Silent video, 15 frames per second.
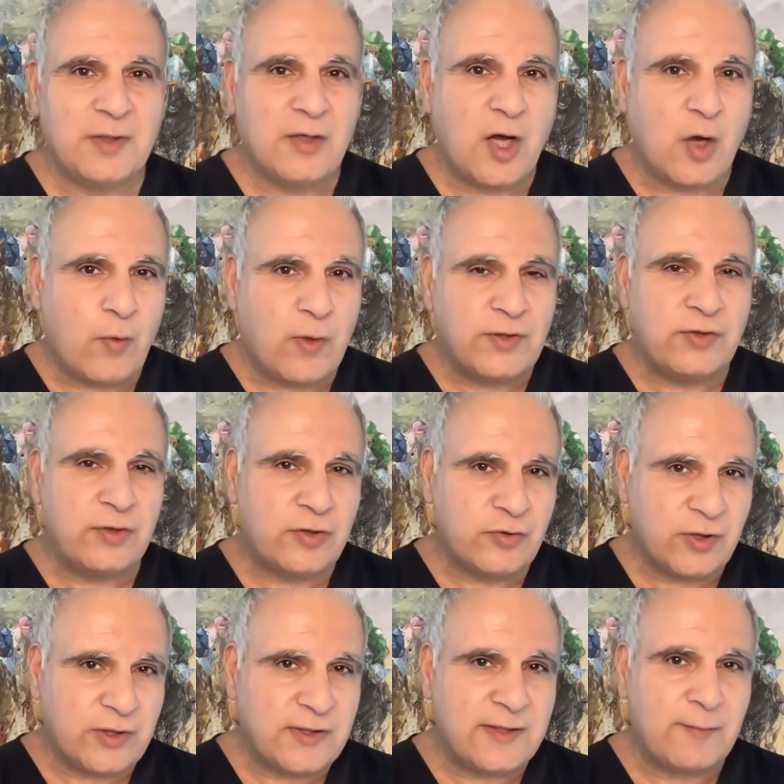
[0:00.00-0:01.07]
God wants you to
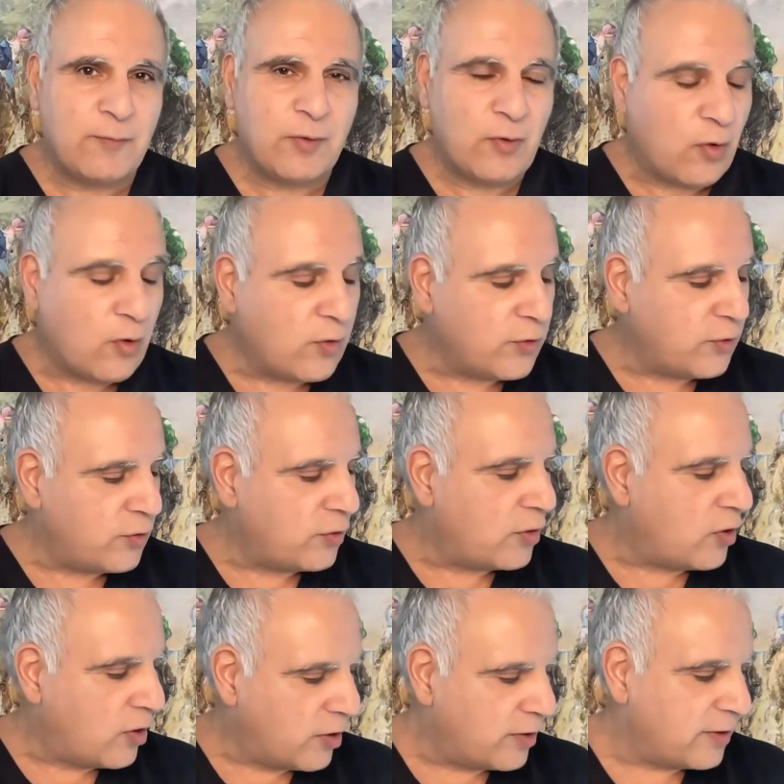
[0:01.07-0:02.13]
trust him with all your
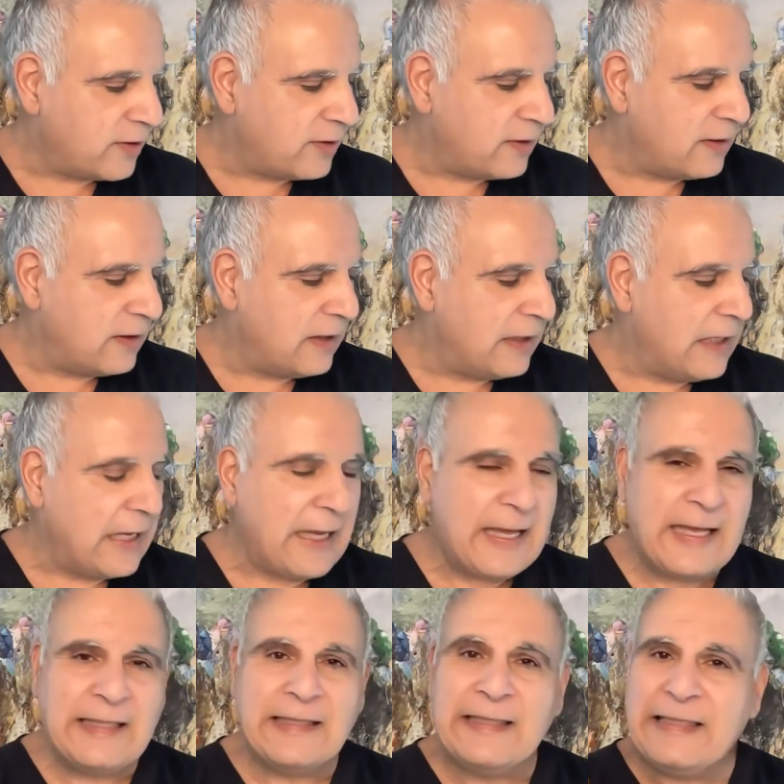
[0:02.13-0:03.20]
heart
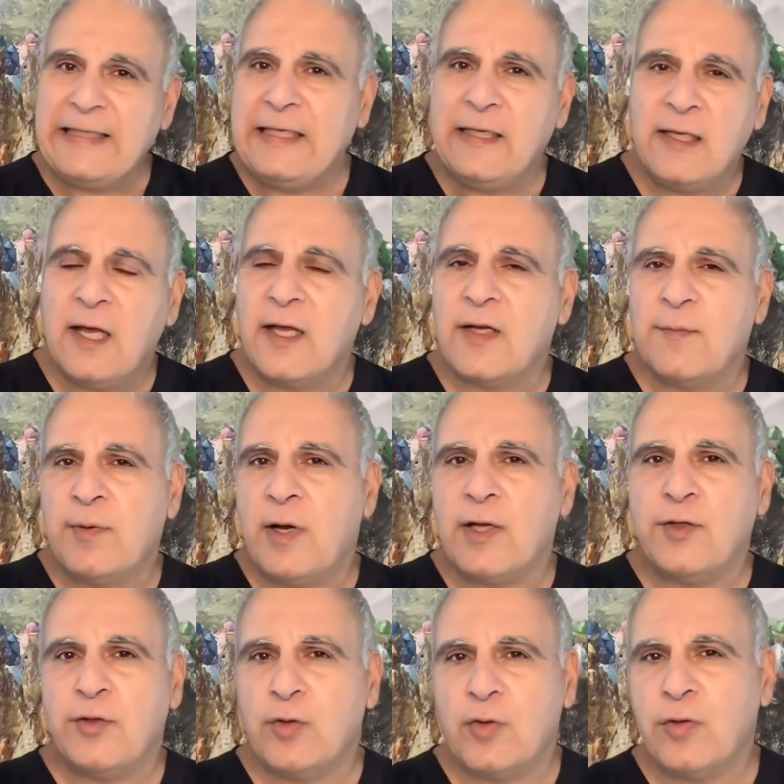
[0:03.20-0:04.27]
and lean not
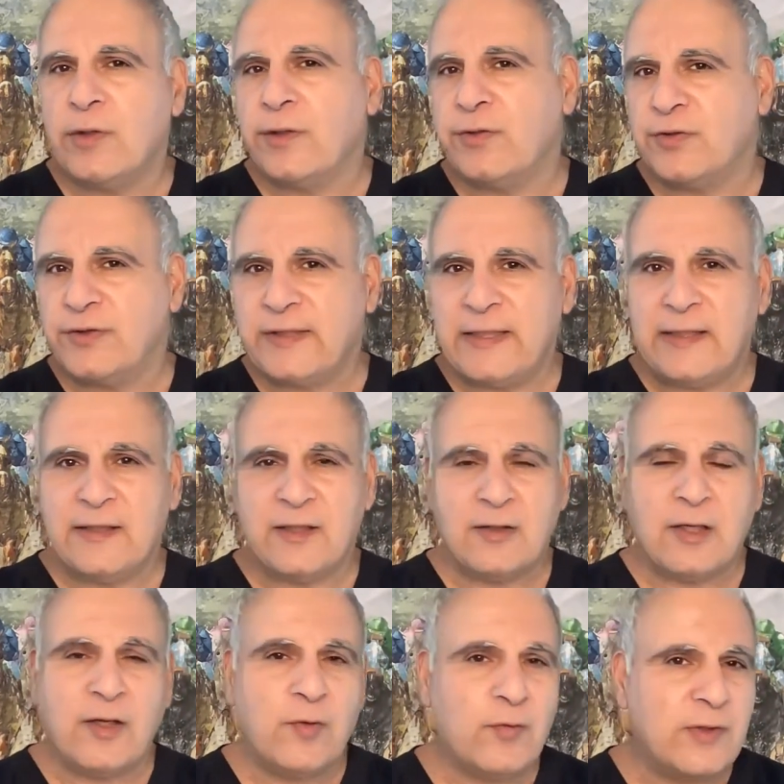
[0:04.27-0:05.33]
upon your own understanding.
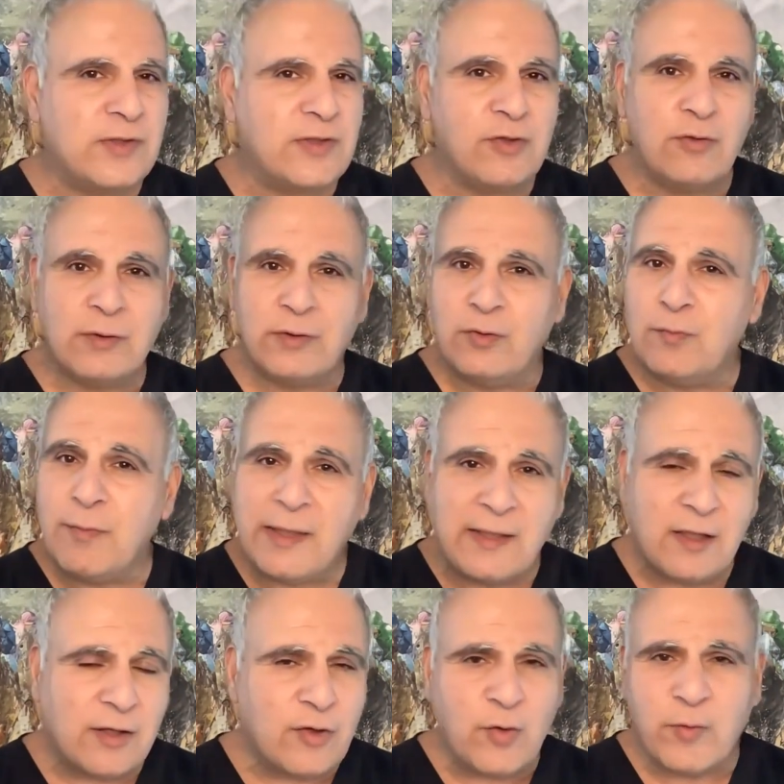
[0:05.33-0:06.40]
In other words, you, you may
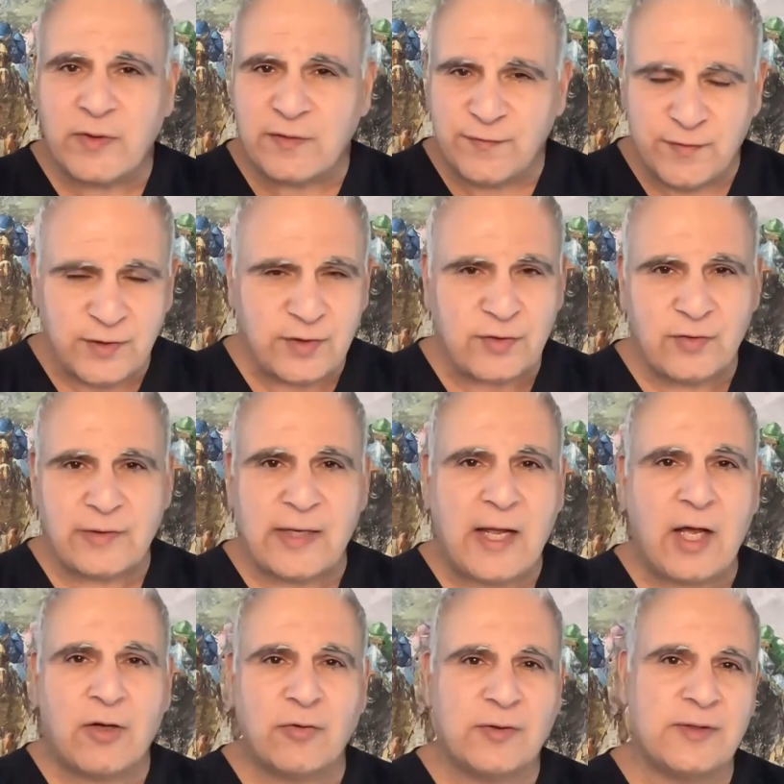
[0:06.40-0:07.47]
not always figure it
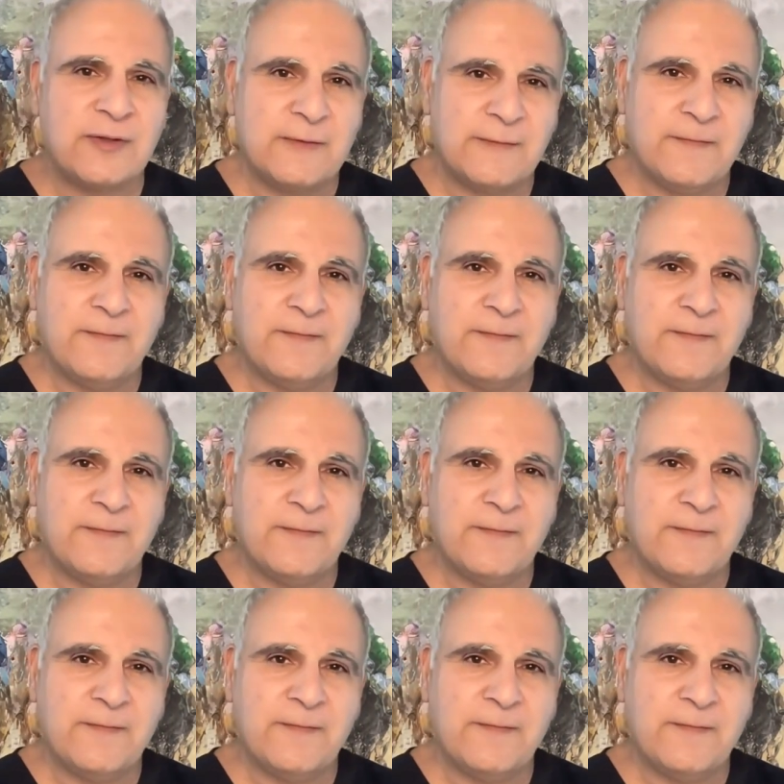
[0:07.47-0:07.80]
out,